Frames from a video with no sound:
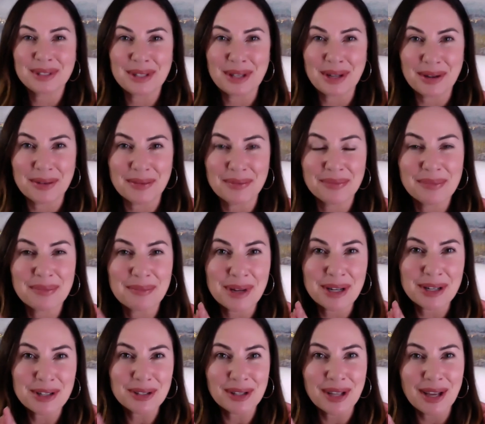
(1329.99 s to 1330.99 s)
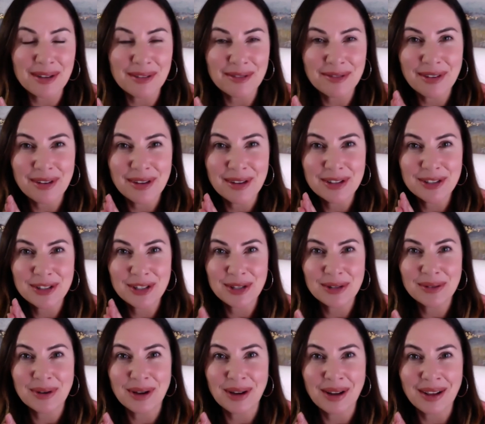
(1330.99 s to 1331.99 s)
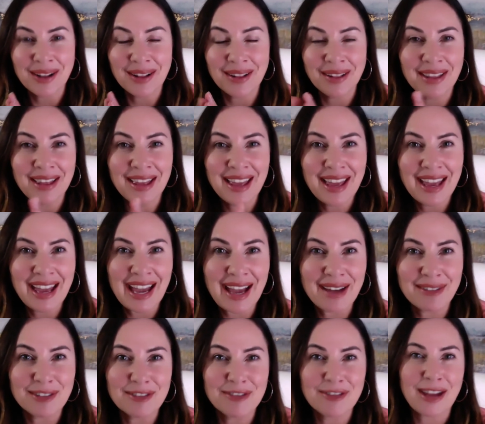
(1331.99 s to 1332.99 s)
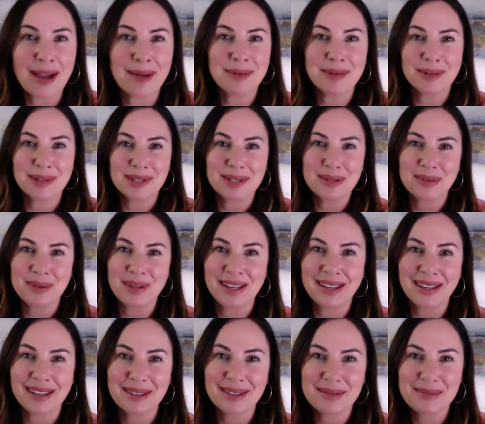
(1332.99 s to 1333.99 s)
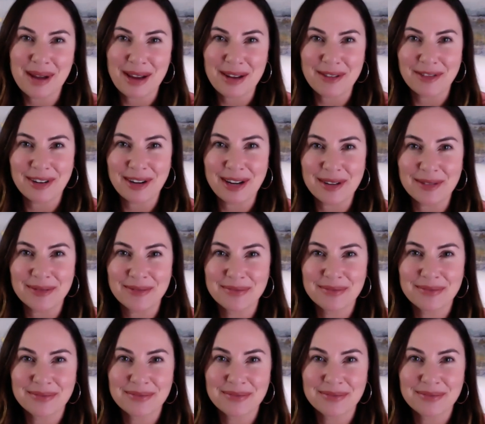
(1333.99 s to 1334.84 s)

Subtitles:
So much love to you all. Have a fabulous week. Bye for now.